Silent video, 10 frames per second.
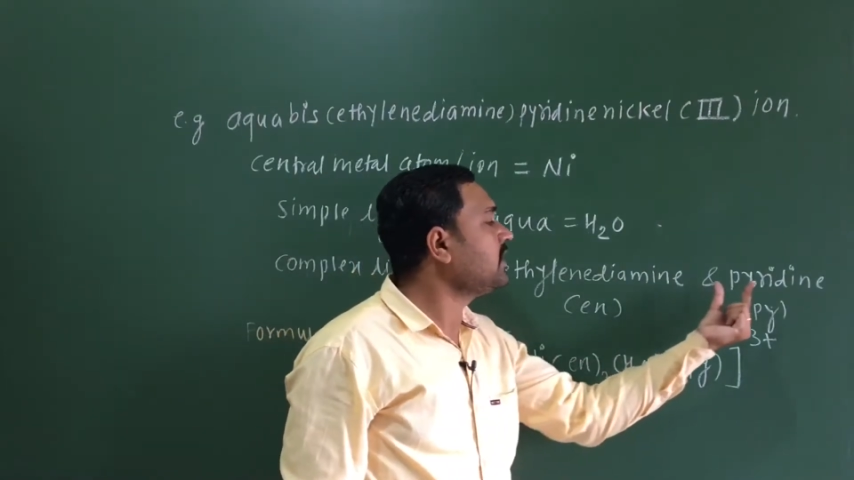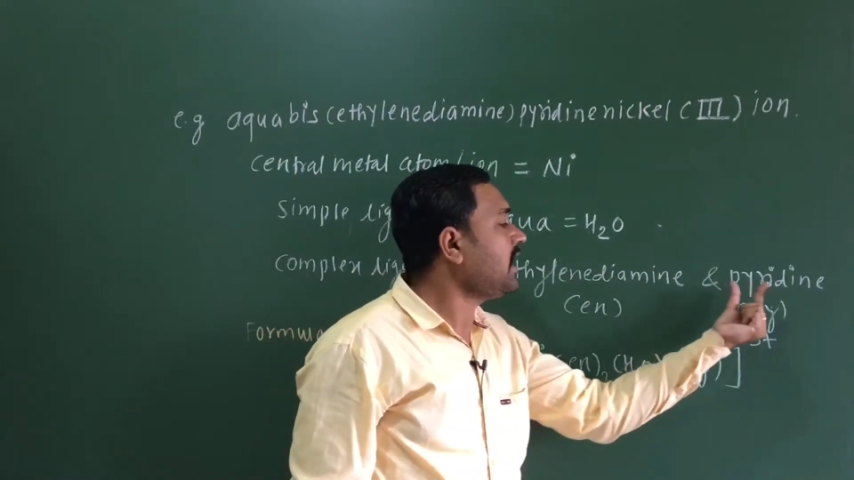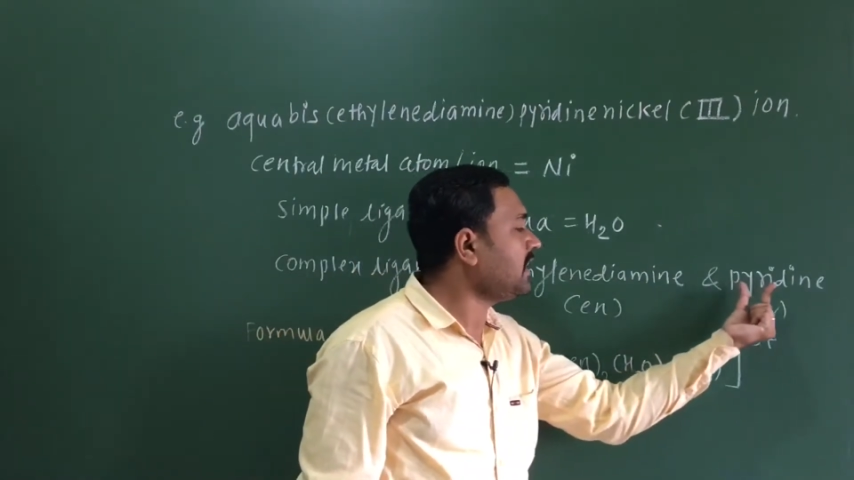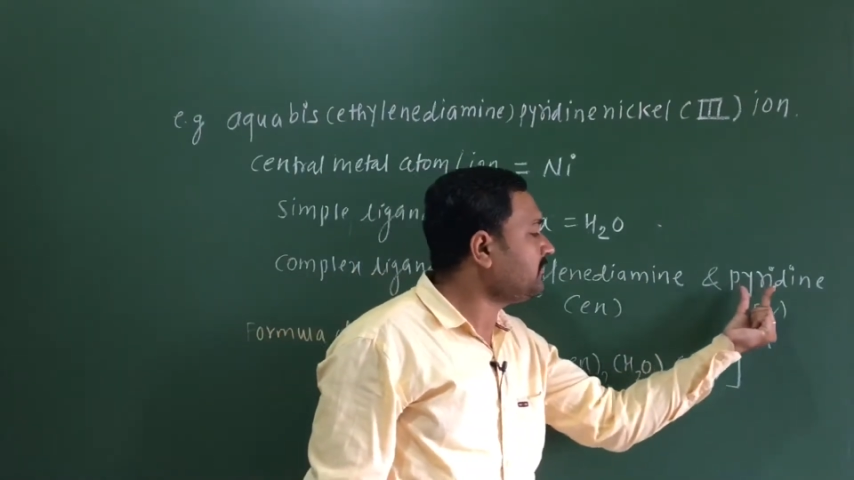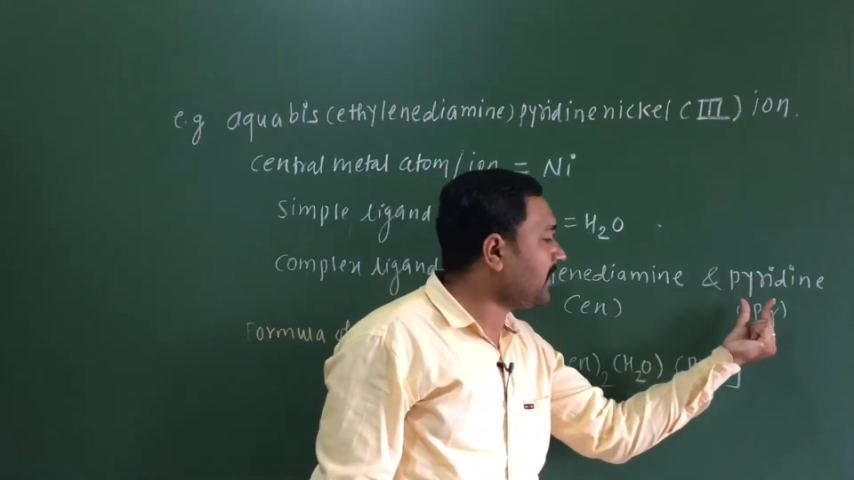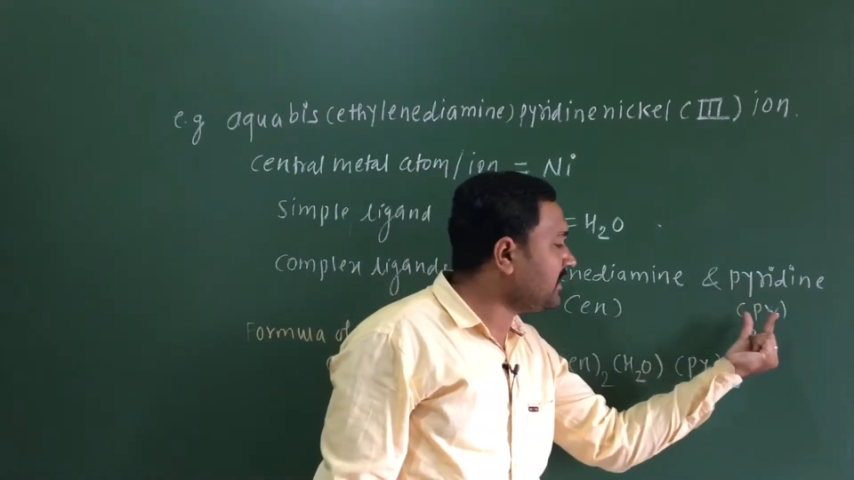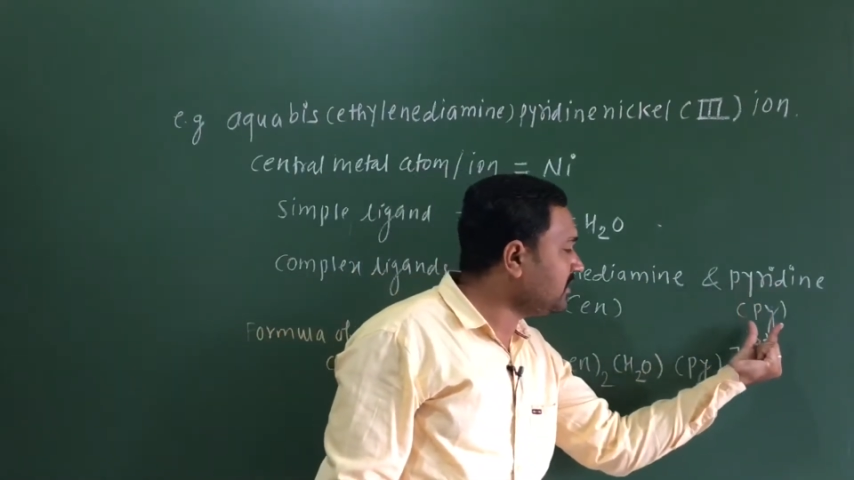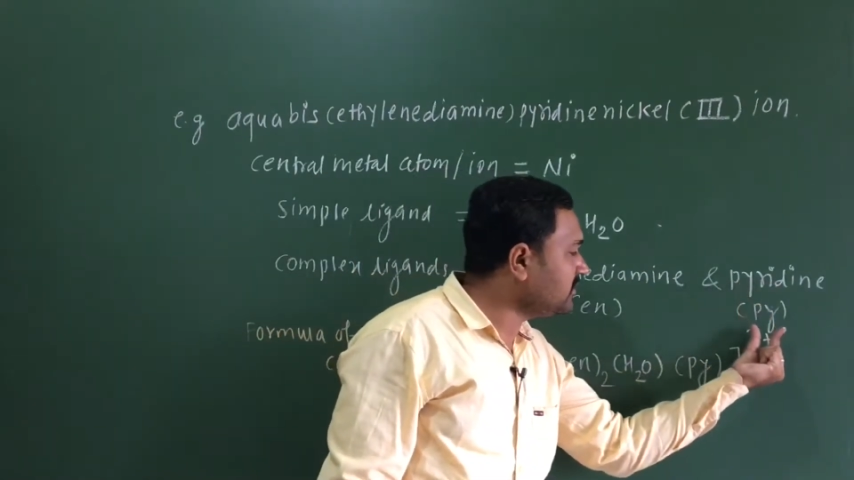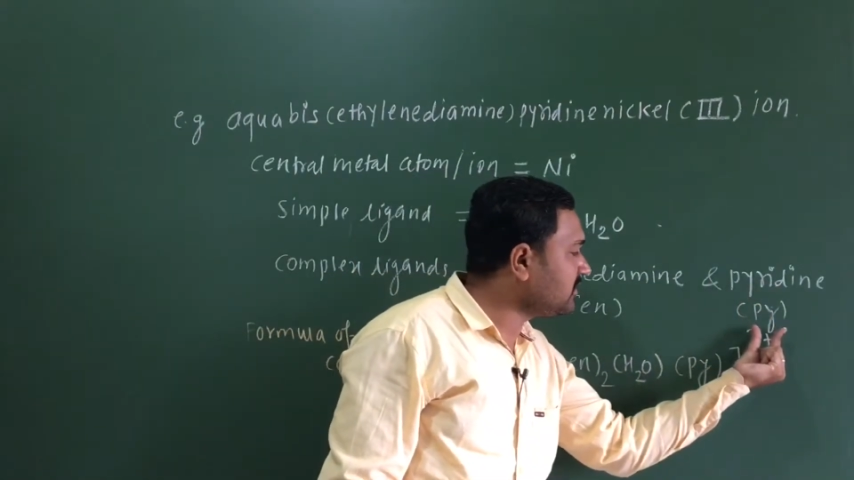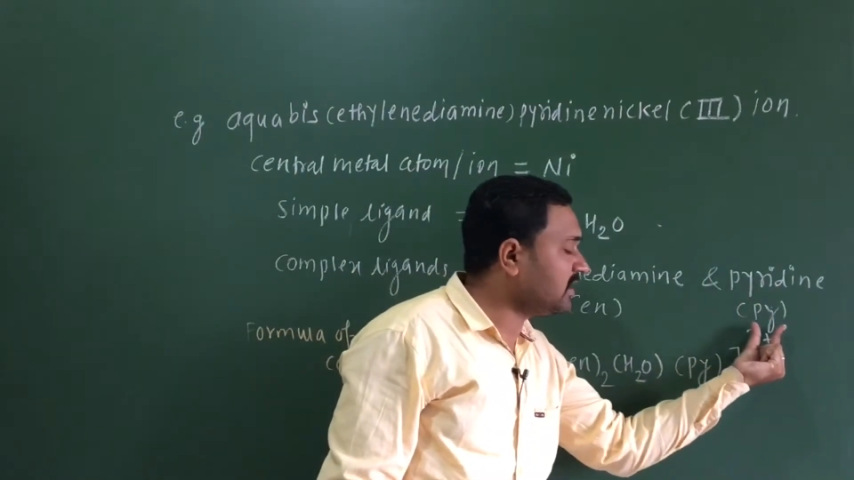and
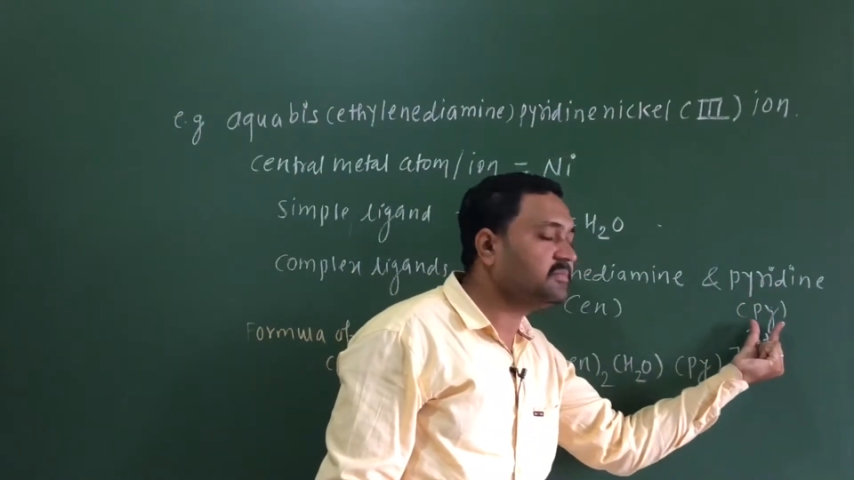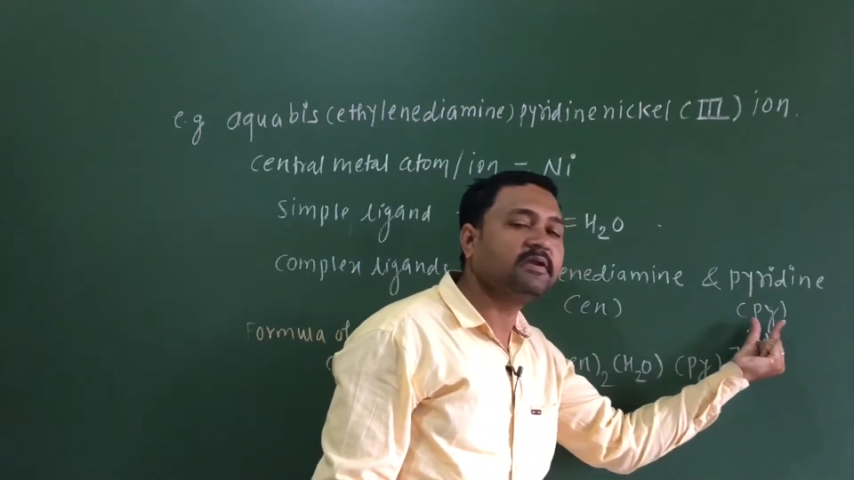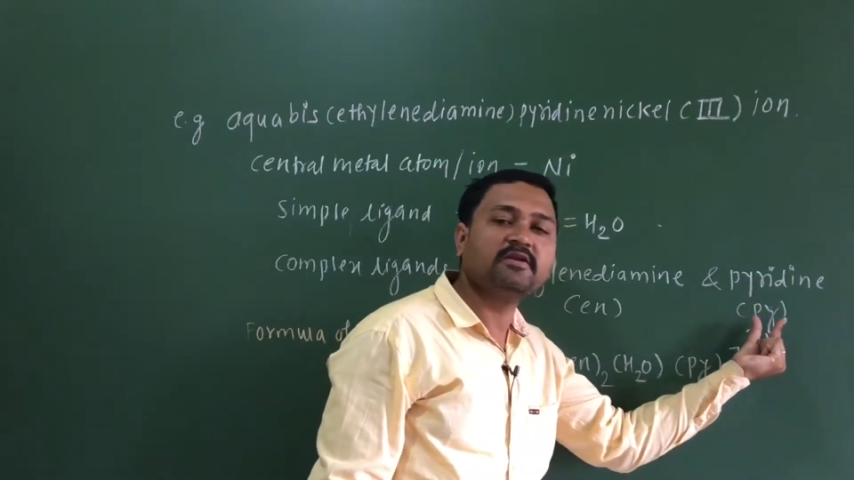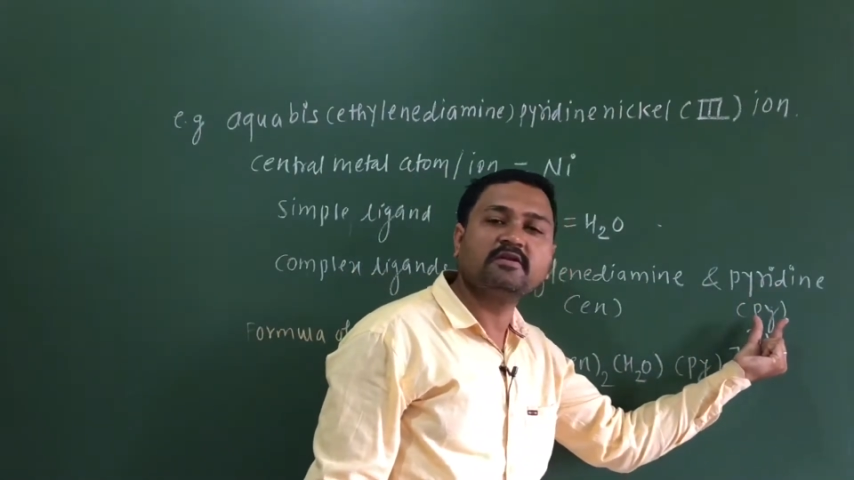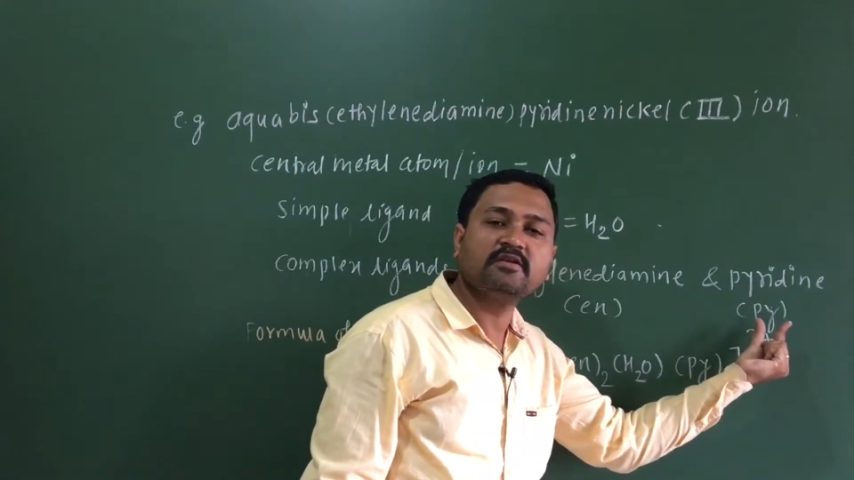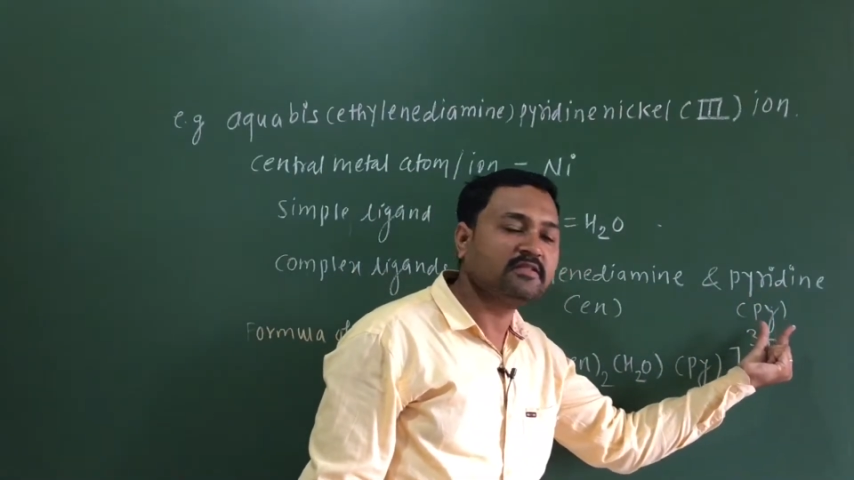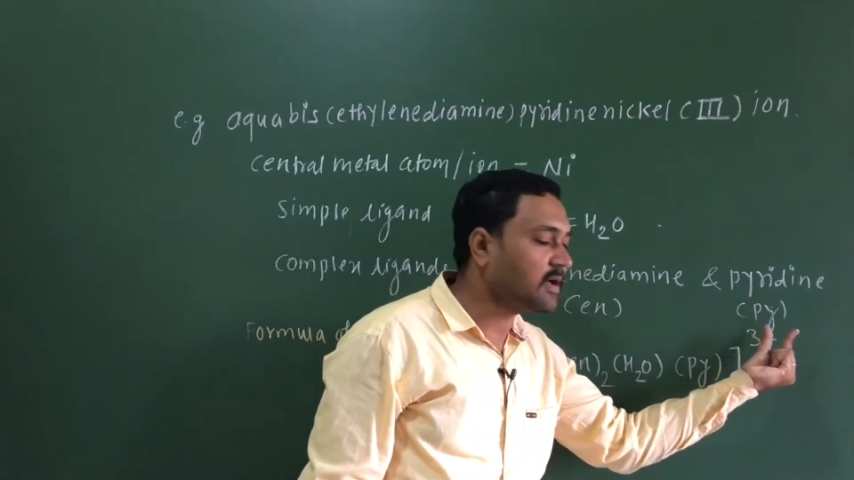pyridine can be written in